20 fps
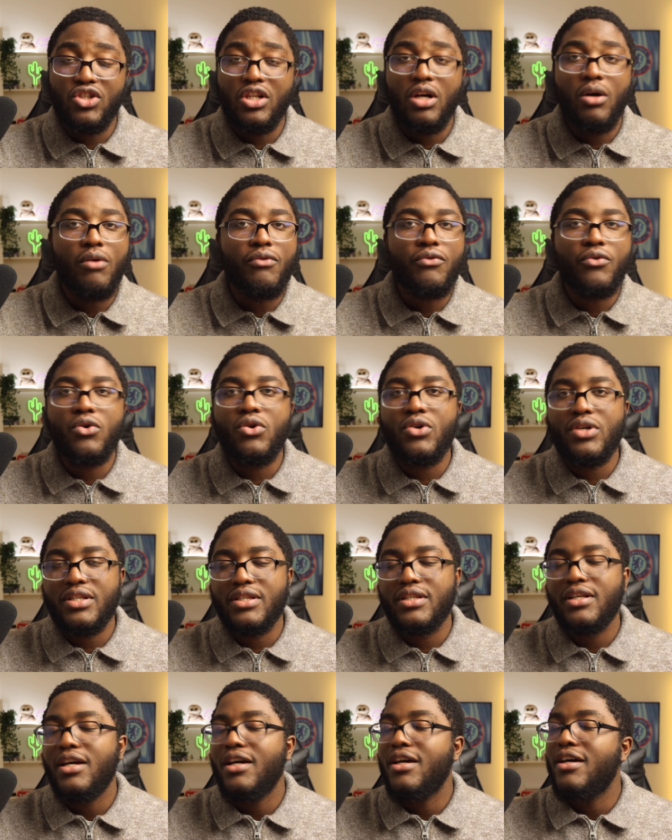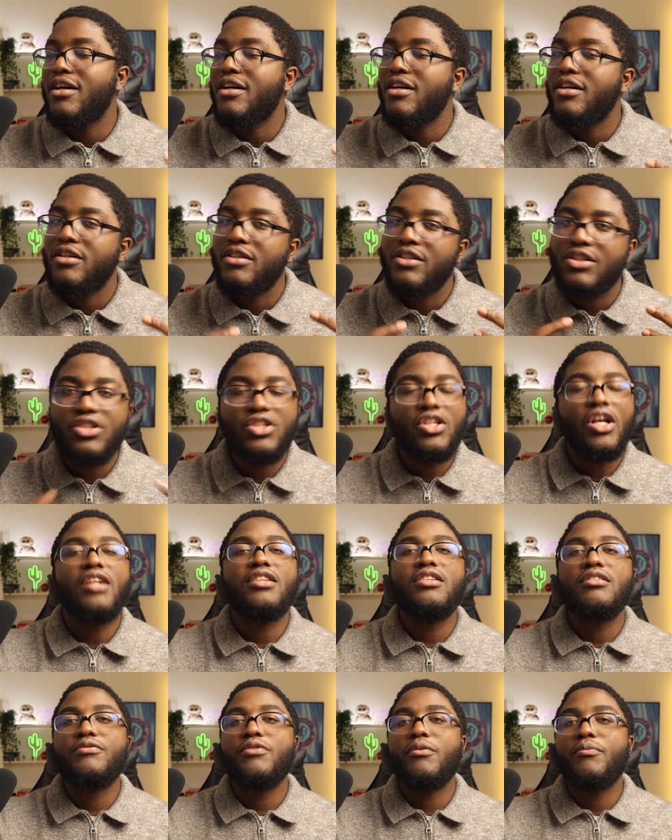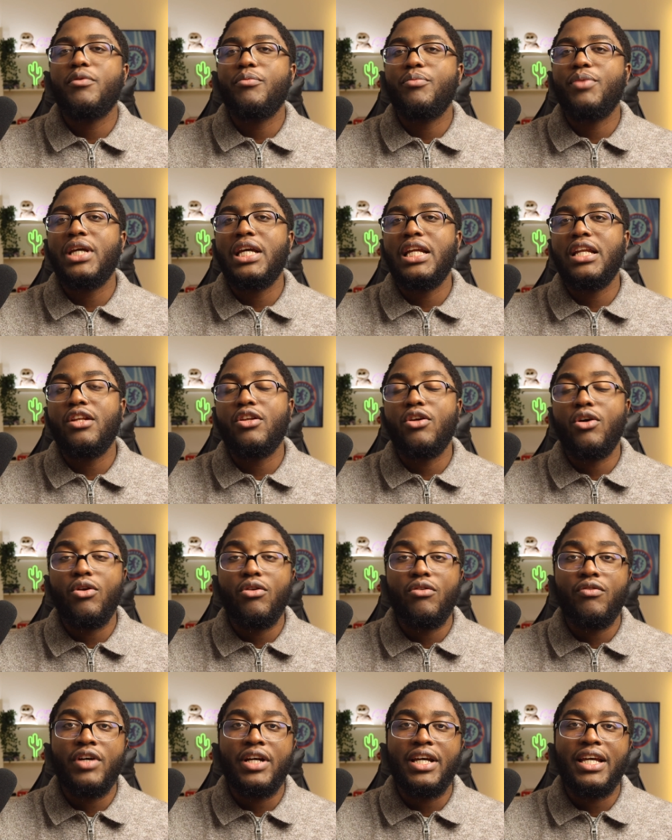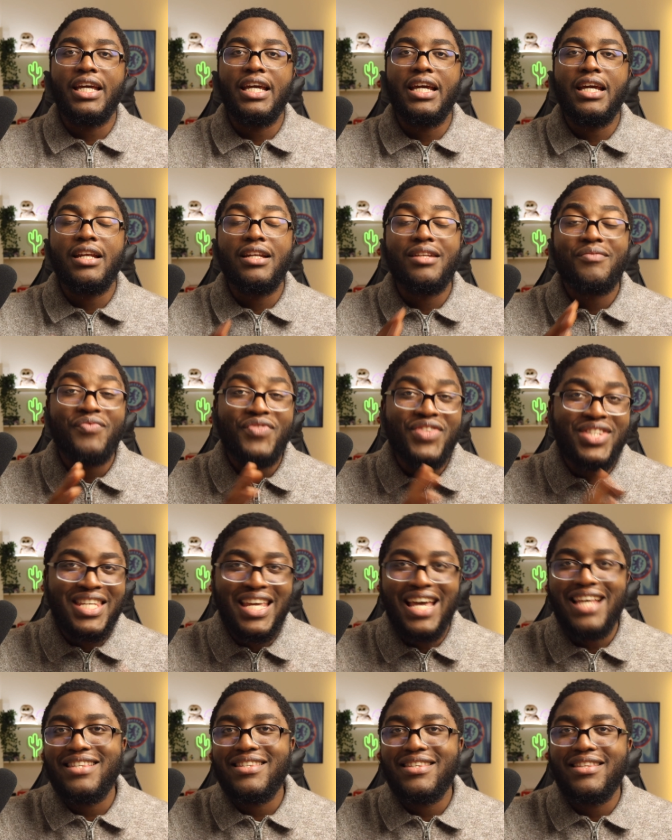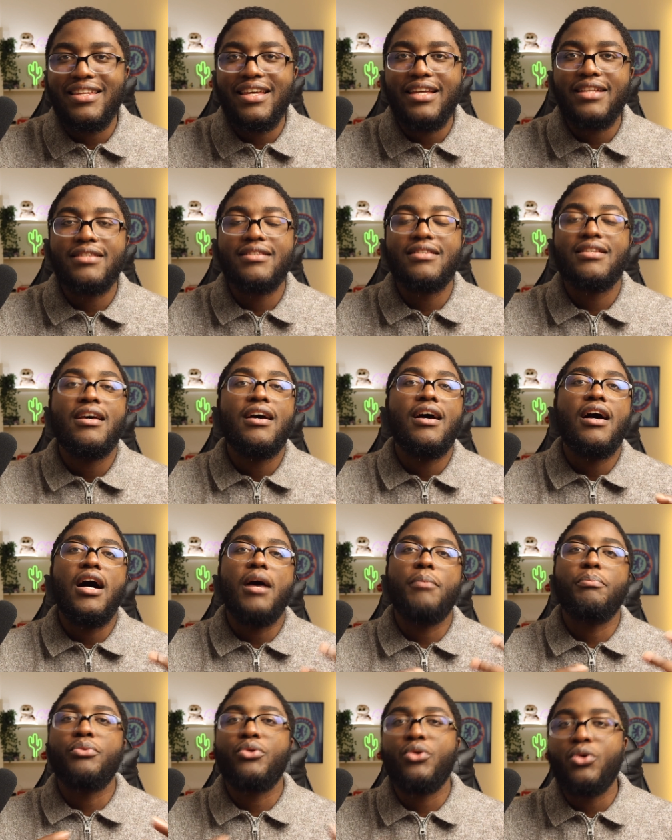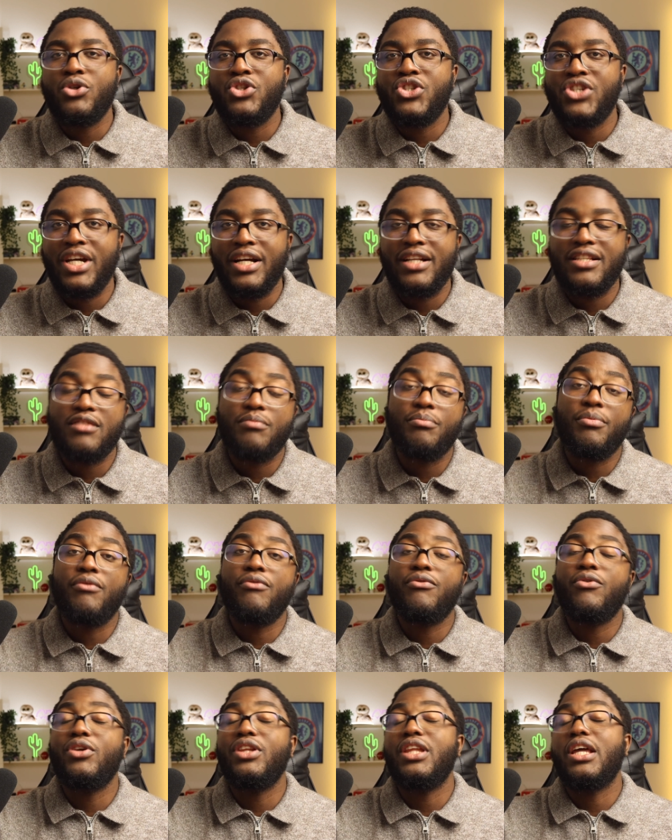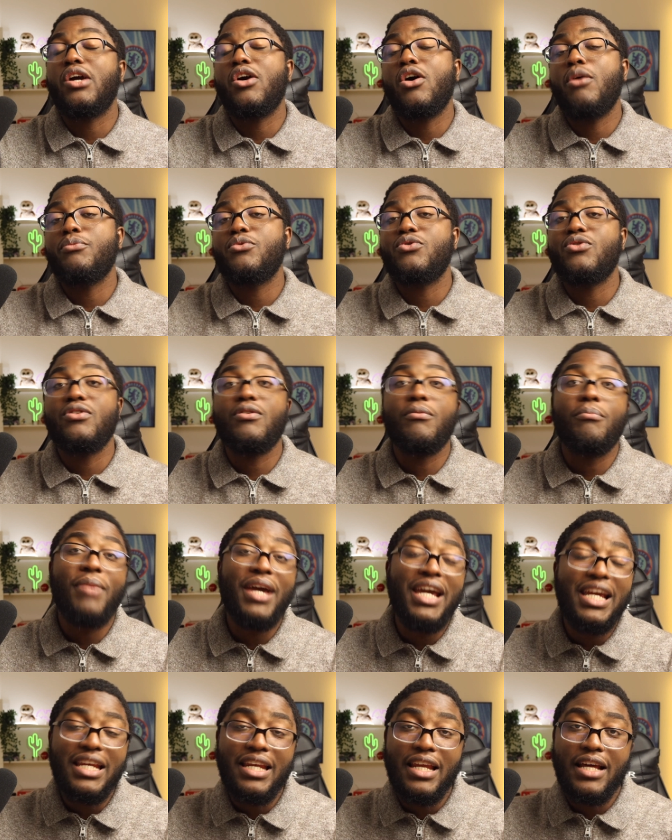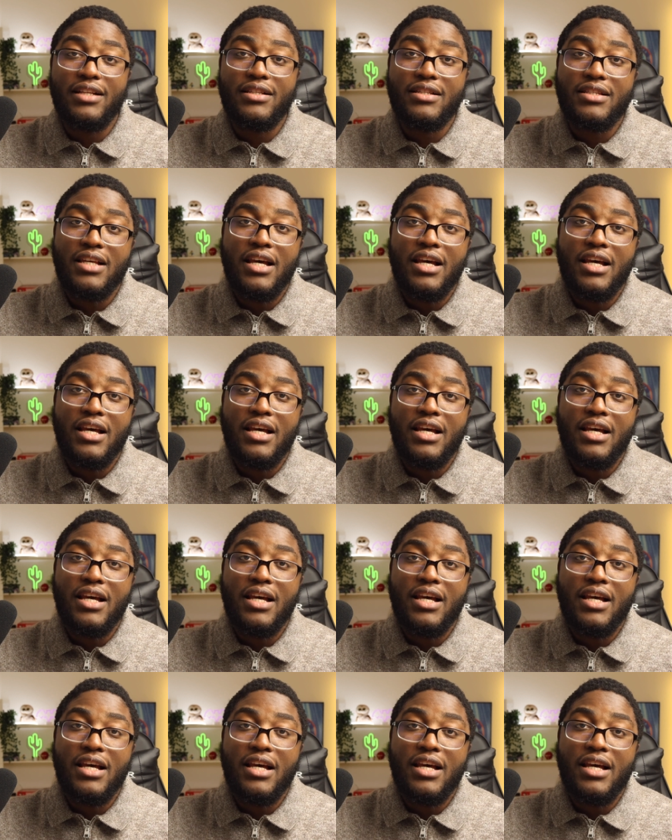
Now, of course, starting from the beginning all over again, testnets are projects before they come to the mainnet.